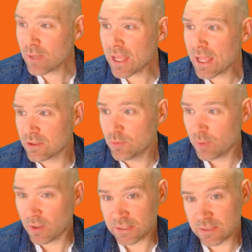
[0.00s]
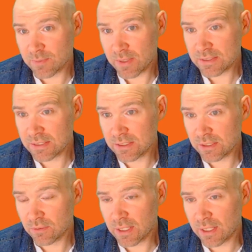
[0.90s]
can you participate in
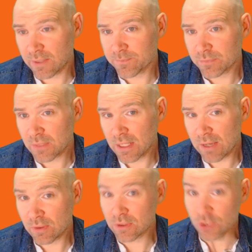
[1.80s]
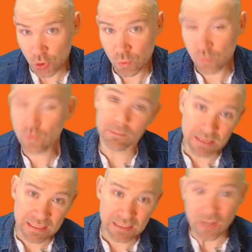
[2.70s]
the UK? How can you,
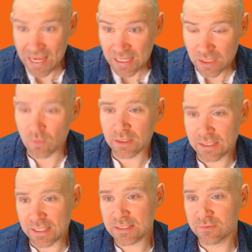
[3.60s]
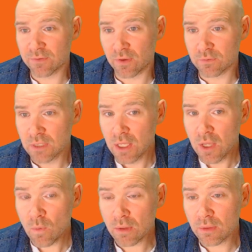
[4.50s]
me, anyone get involved?
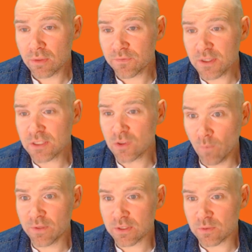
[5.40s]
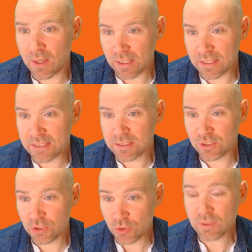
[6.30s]
Well, the first obvious way is that
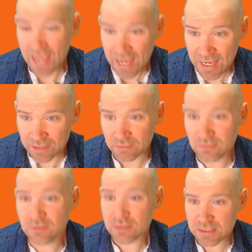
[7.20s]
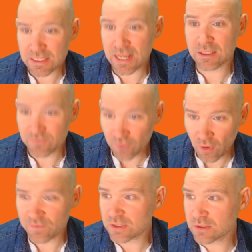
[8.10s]
you can stand for
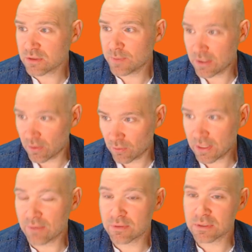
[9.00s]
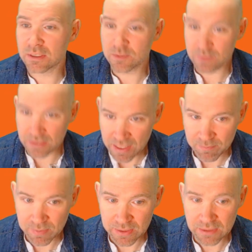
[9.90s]
office to be a local councillor, to be an
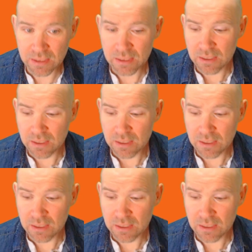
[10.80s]
MP.